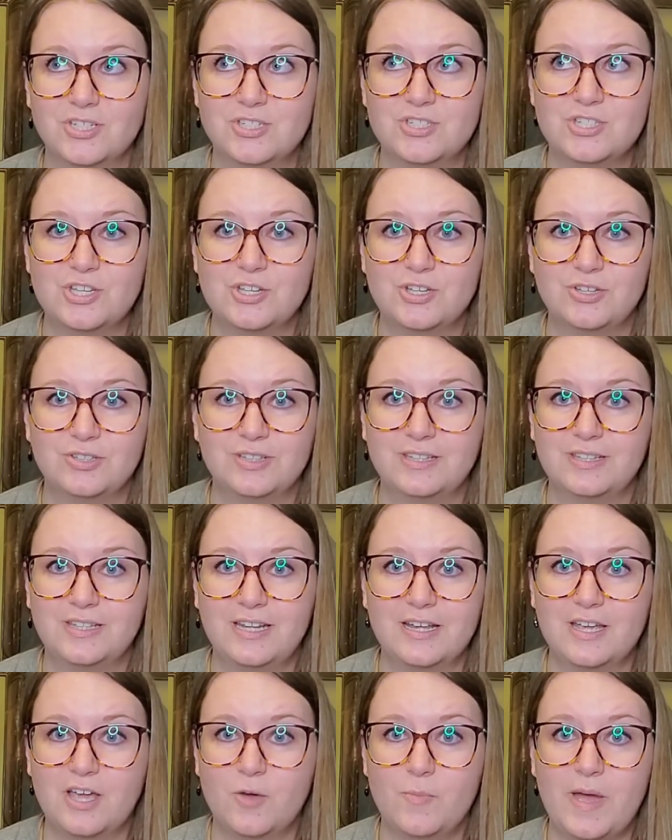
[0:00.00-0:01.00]
until, and
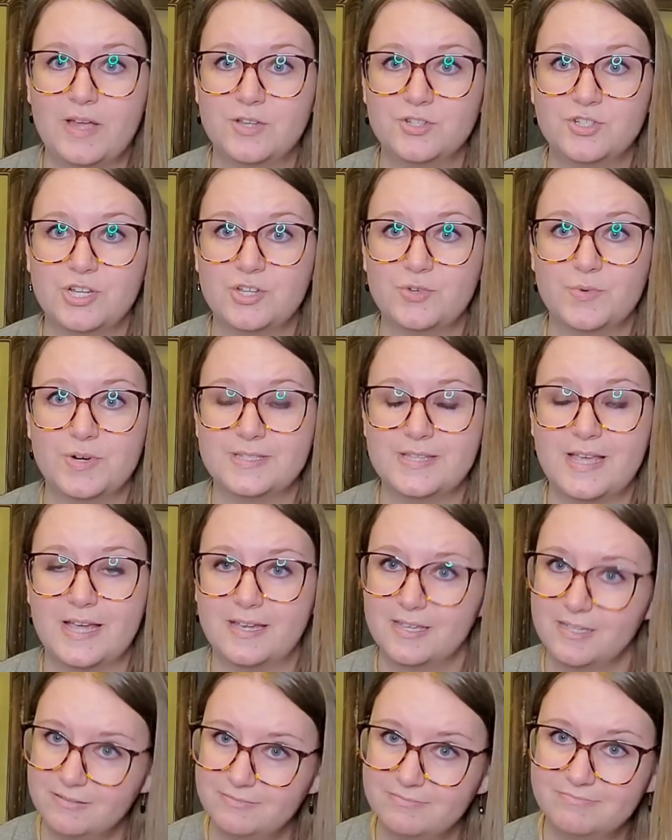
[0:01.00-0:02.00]
then I go back January
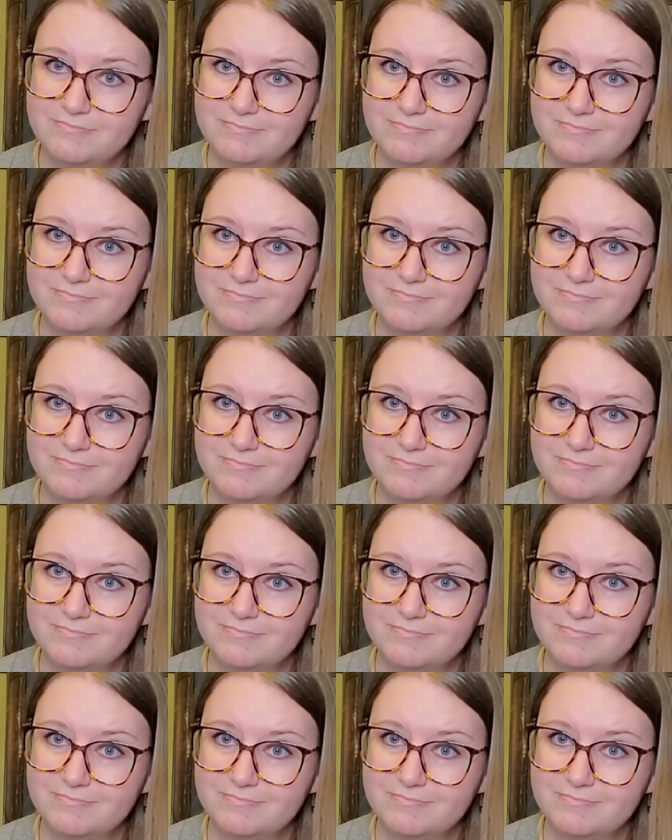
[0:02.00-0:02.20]
2nd.